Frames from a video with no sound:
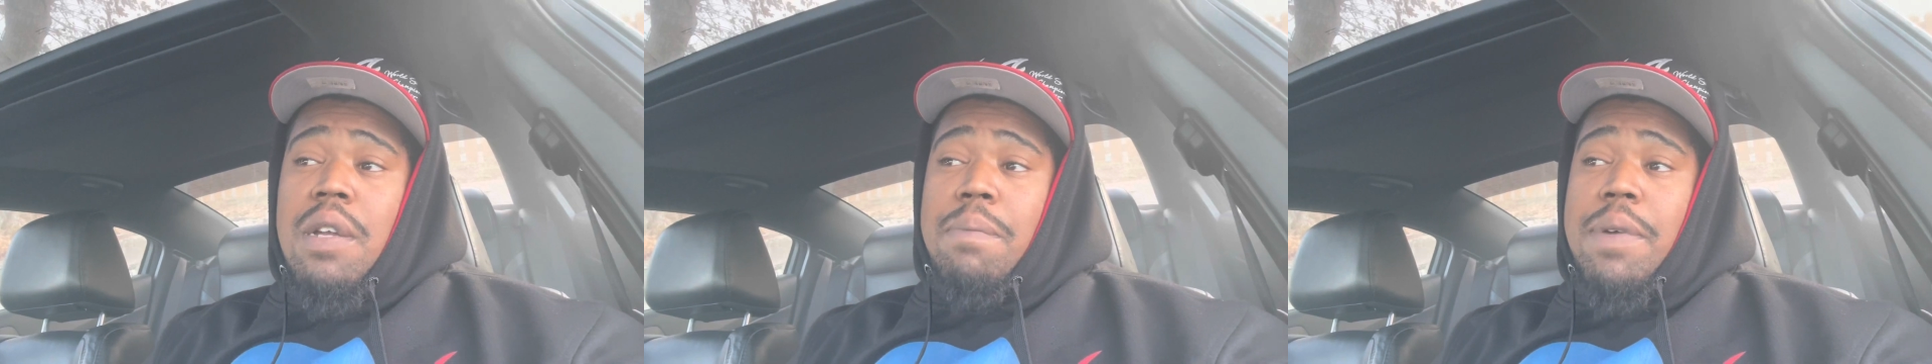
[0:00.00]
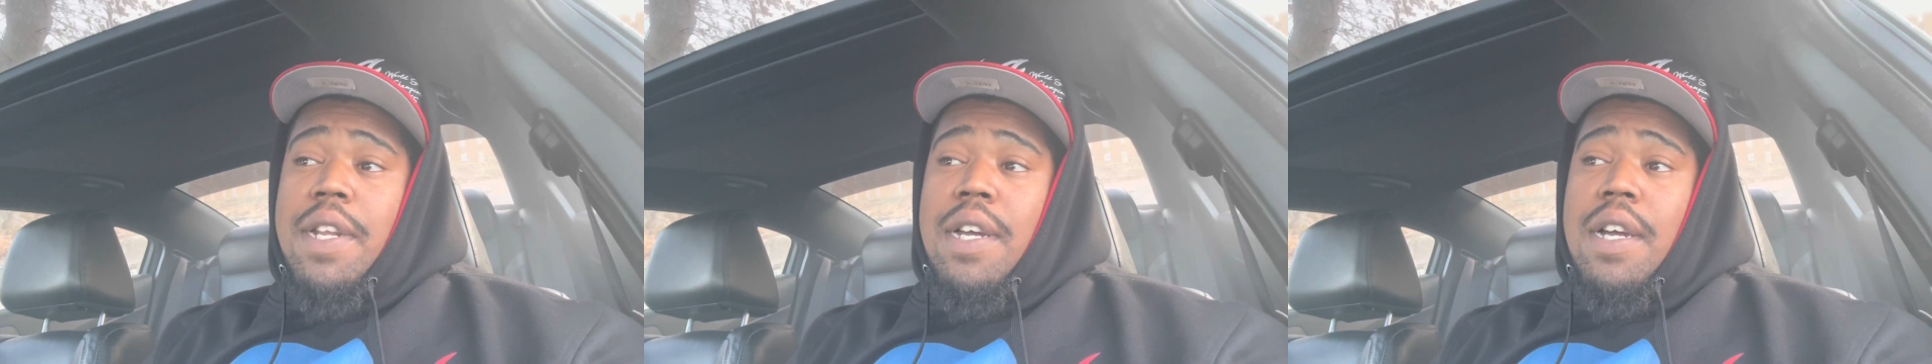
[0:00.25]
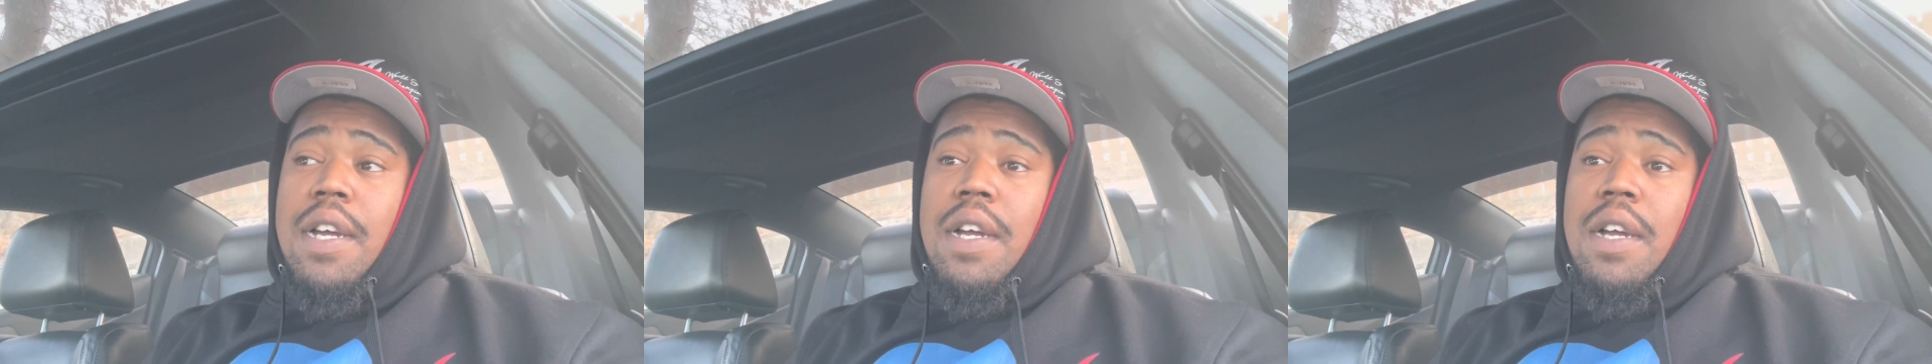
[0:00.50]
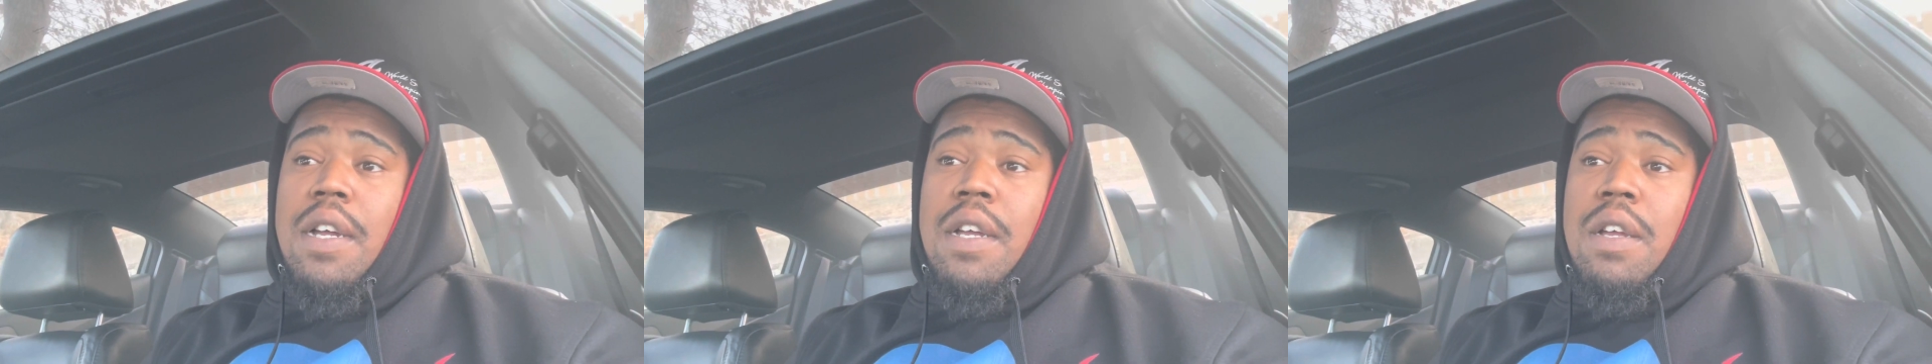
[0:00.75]
but
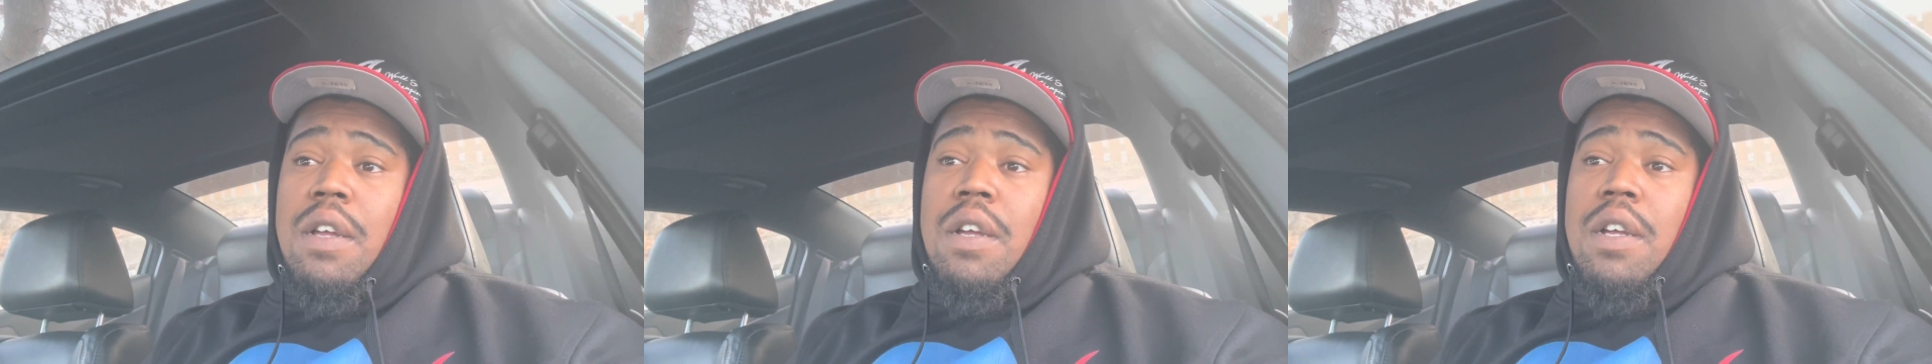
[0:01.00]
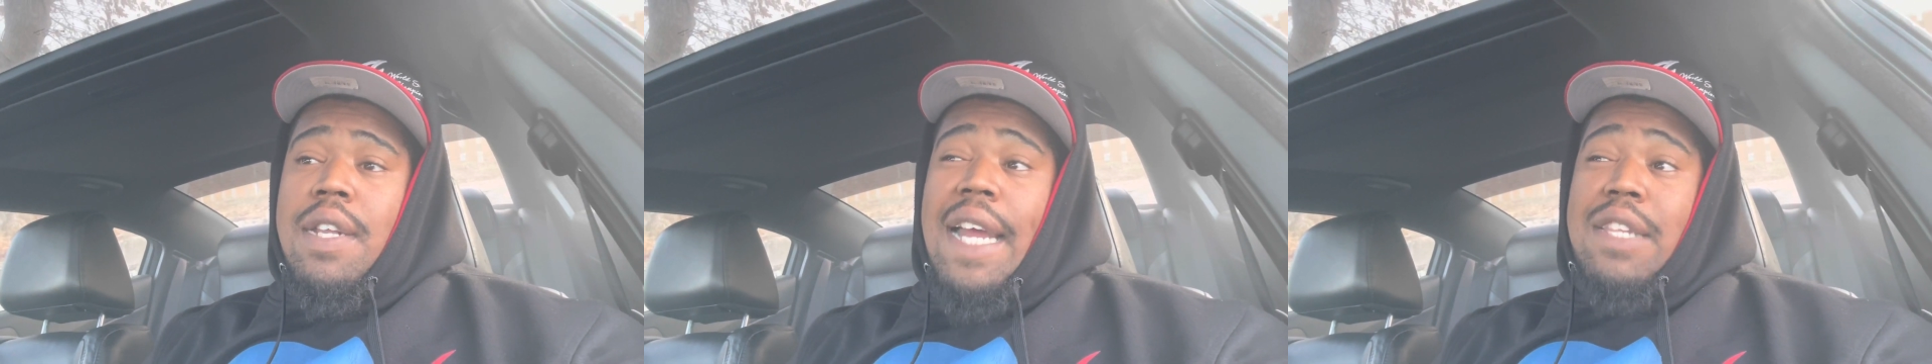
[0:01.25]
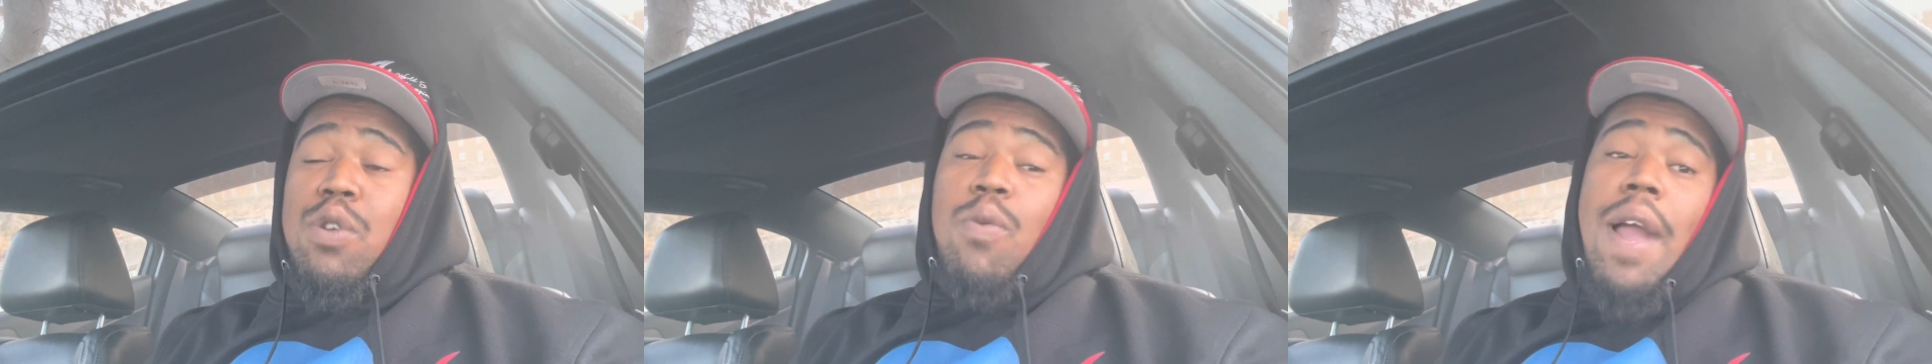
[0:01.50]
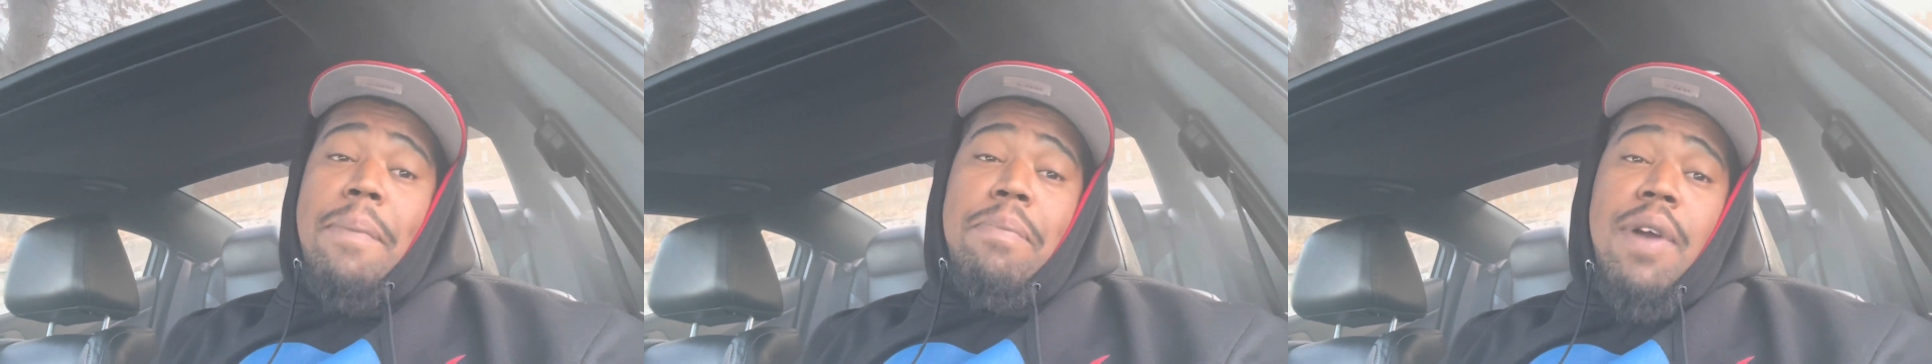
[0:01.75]
uh, like the
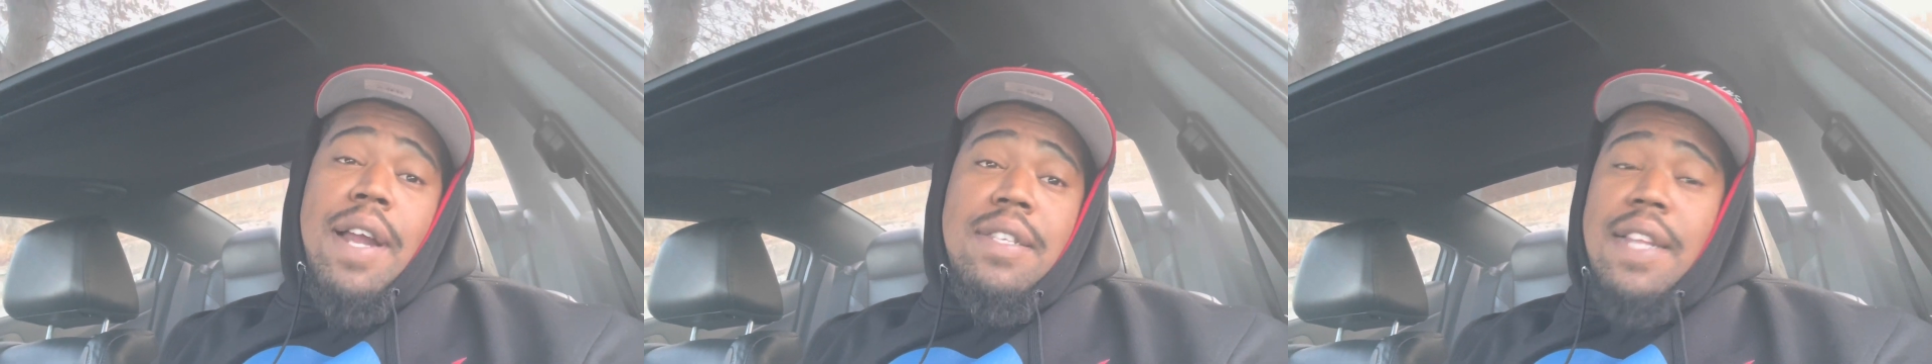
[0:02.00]
right price,